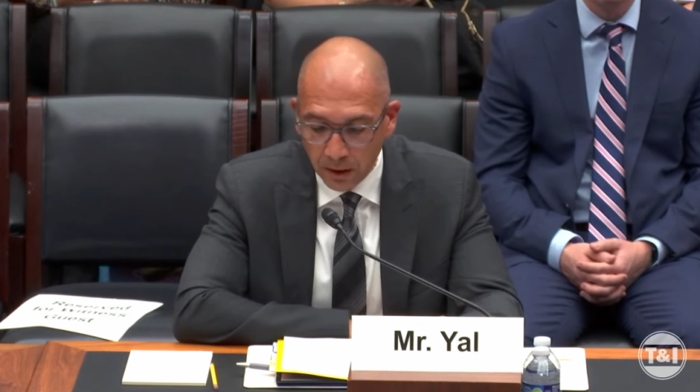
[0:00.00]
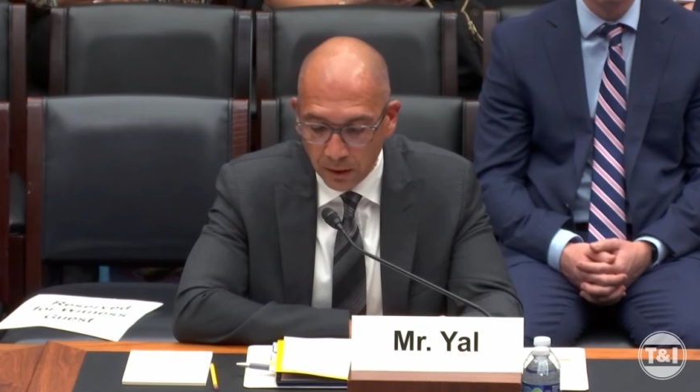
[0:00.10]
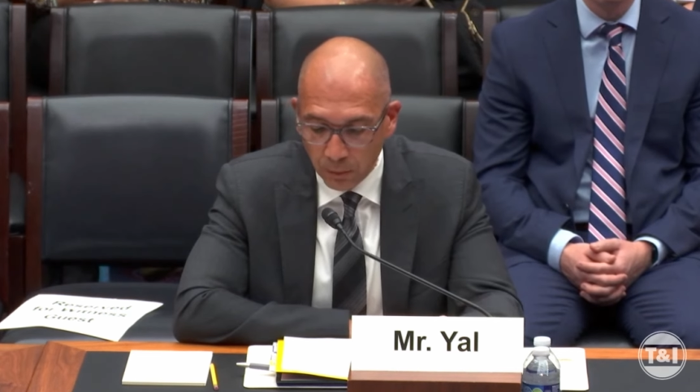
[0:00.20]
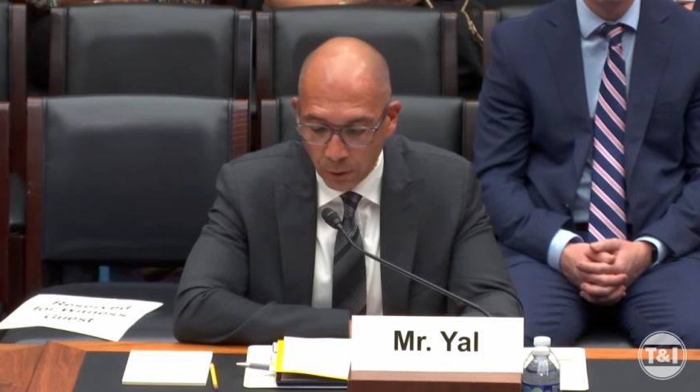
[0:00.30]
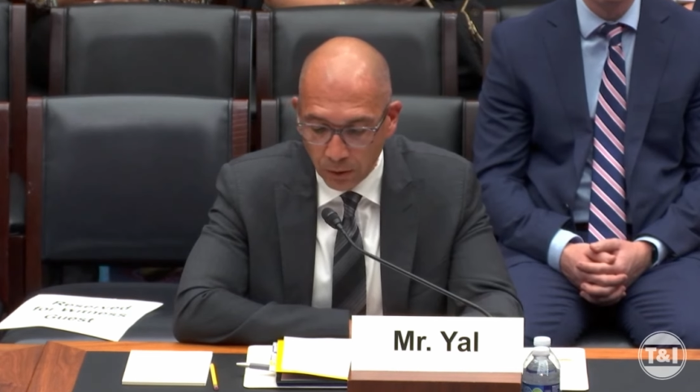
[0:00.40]

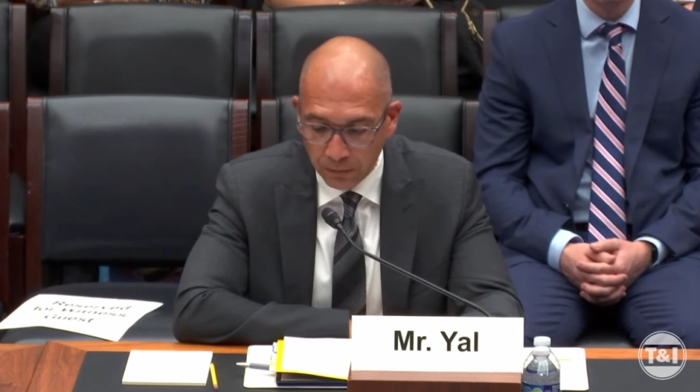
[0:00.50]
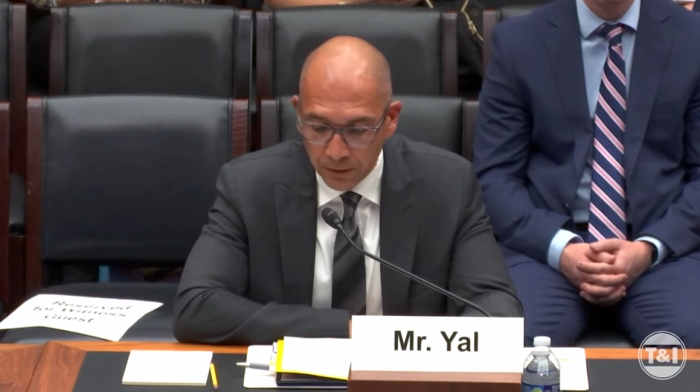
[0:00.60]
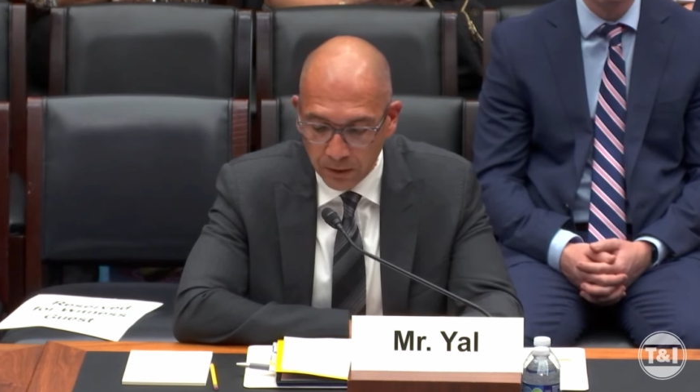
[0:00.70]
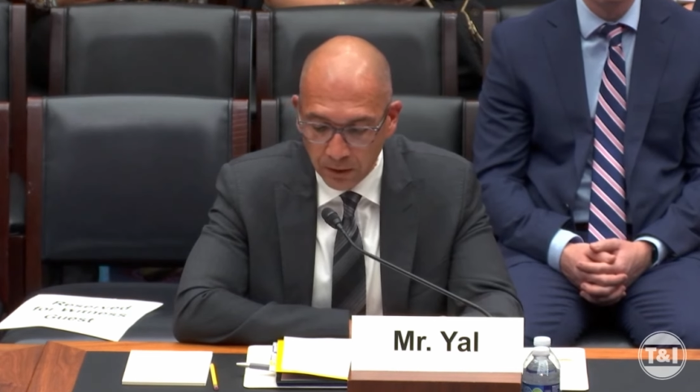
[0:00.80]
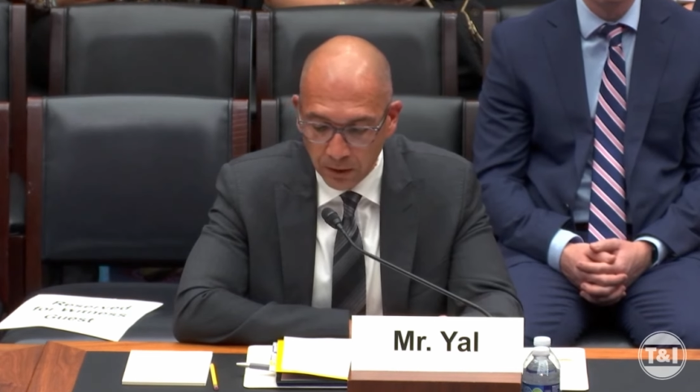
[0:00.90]
intermodal
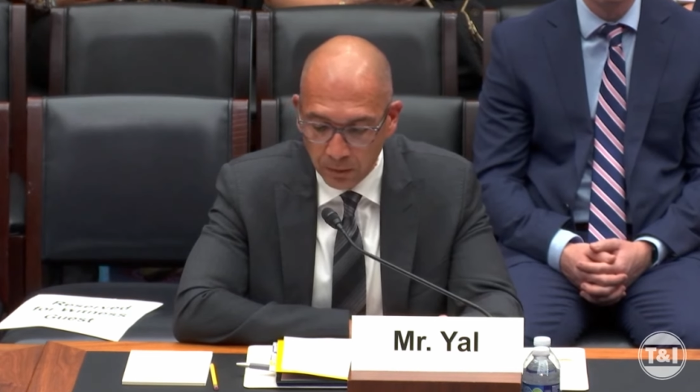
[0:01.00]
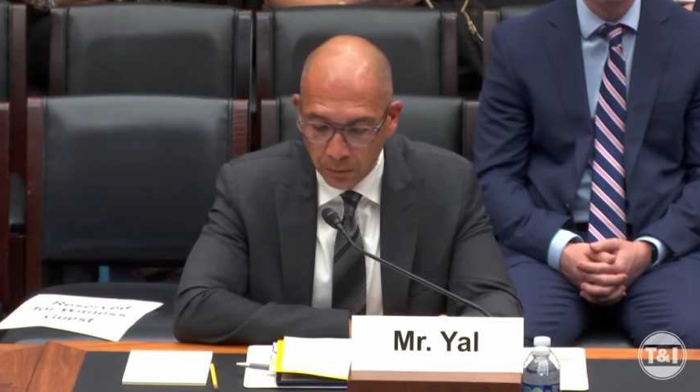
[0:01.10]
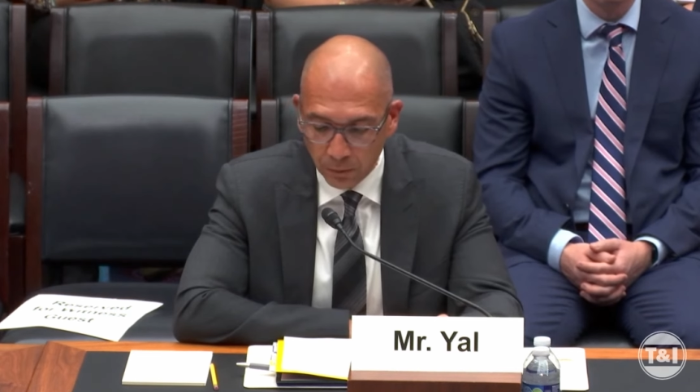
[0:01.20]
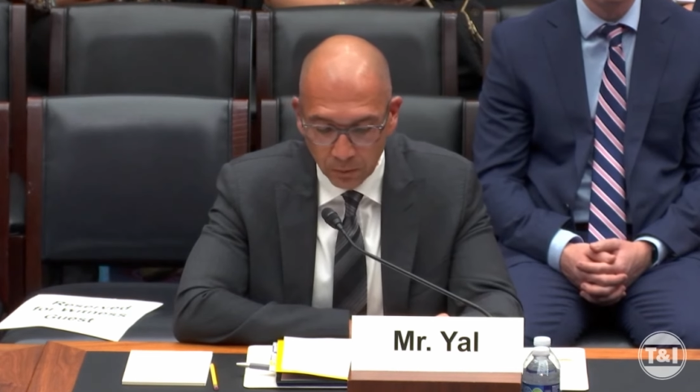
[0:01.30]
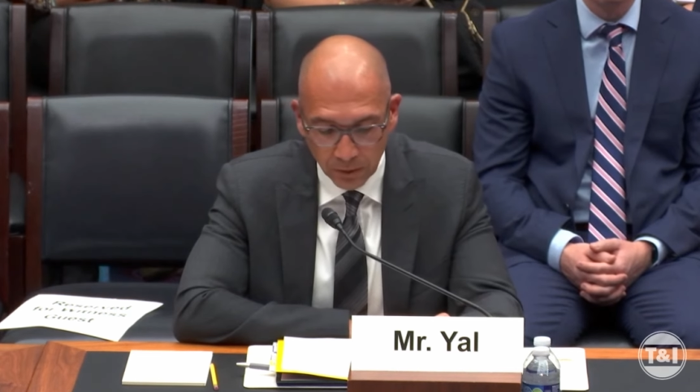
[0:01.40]
facility
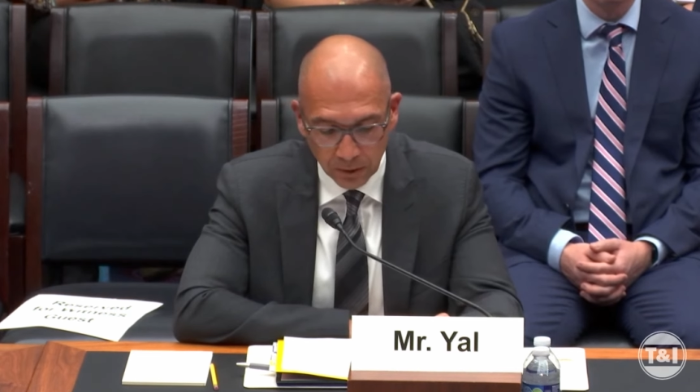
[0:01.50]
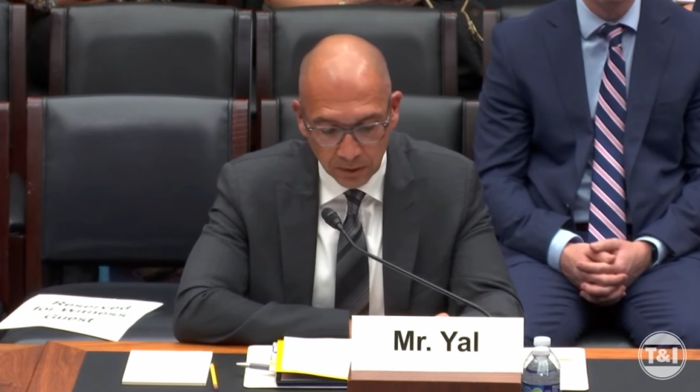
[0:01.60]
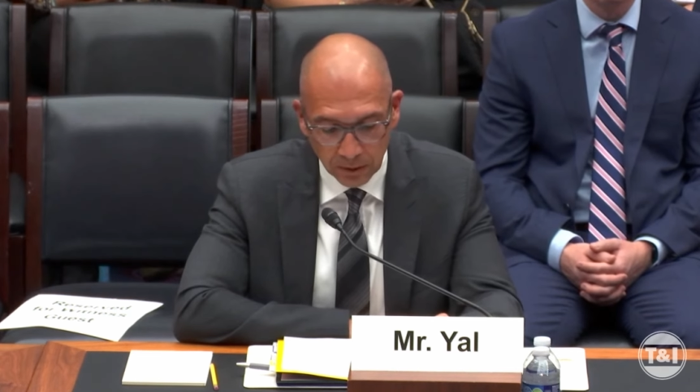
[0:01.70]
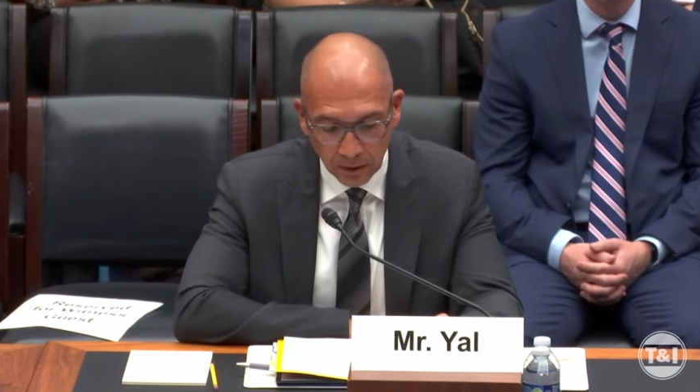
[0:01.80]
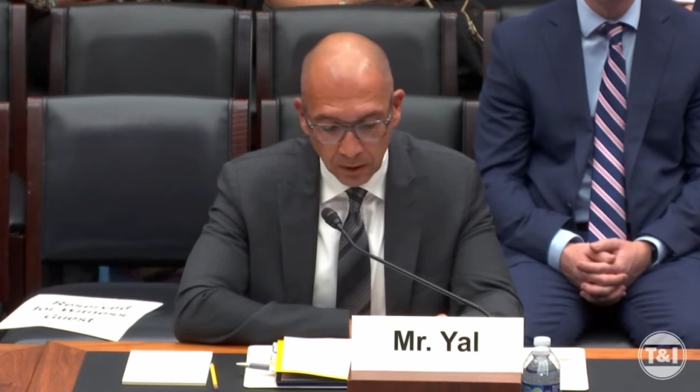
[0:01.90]

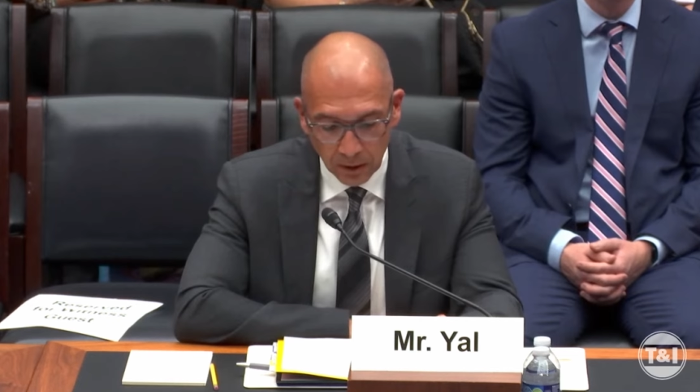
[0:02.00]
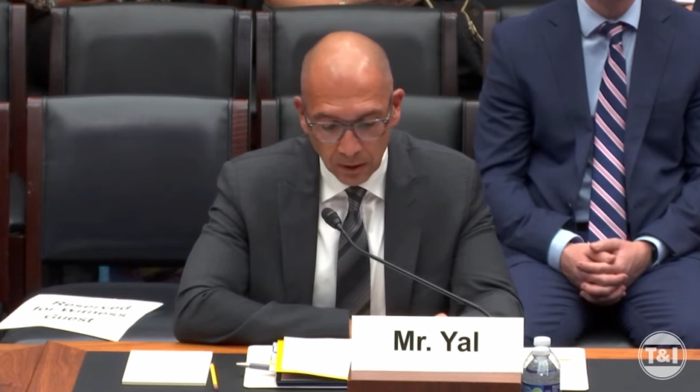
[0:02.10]
improvements,